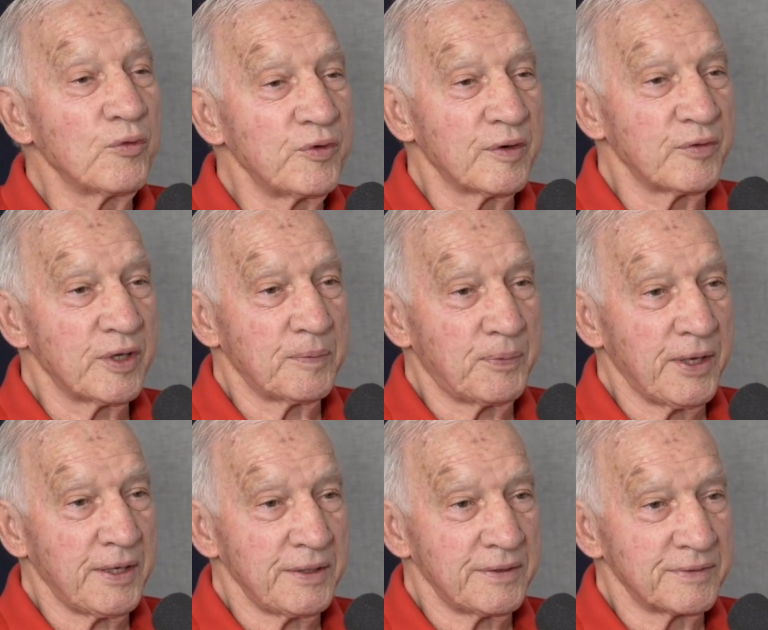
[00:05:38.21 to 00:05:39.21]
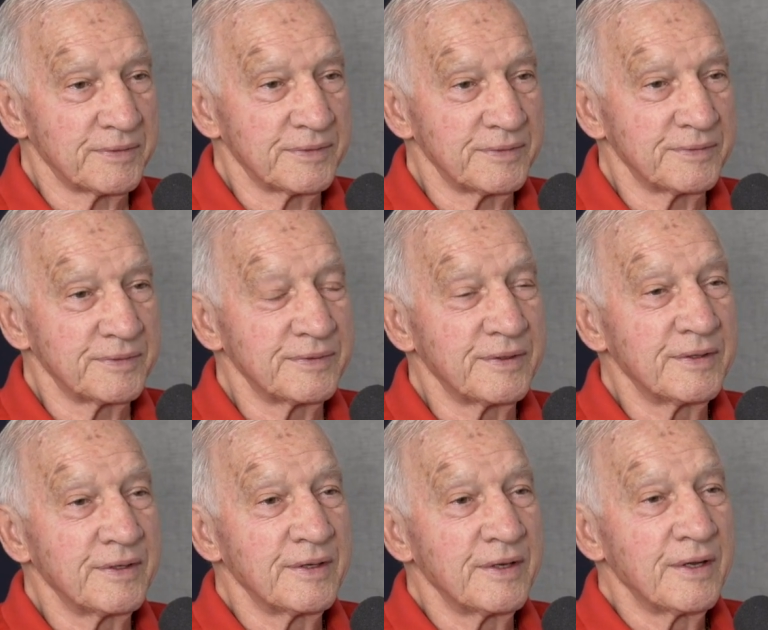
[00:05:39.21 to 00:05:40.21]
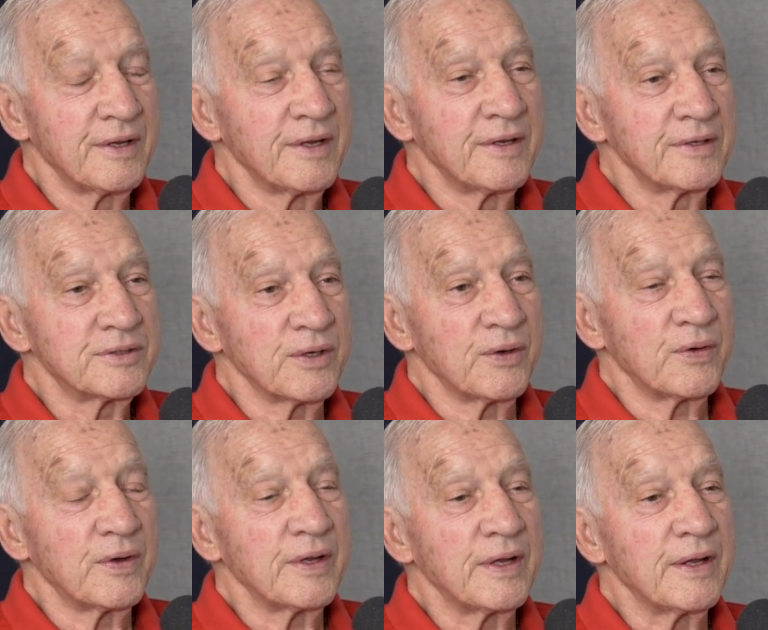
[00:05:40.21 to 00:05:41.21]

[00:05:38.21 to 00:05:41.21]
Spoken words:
if you ever get paid." So